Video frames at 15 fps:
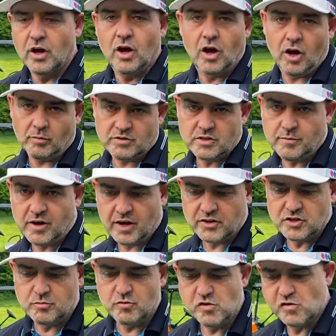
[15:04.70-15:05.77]
optimise
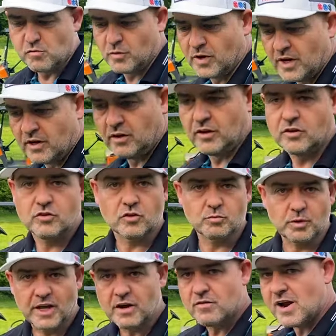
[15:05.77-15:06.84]
your movement, just
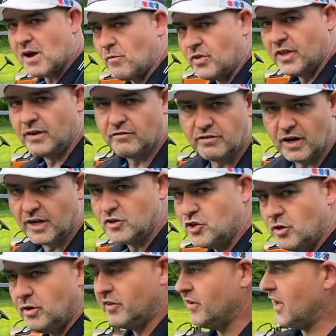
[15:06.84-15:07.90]
play around with it, fine
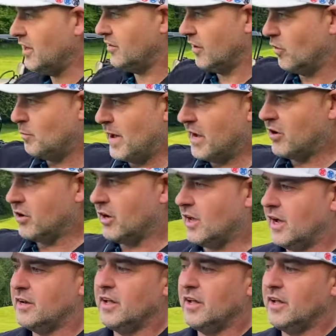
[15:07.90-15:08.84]
tune it to get yourself back online?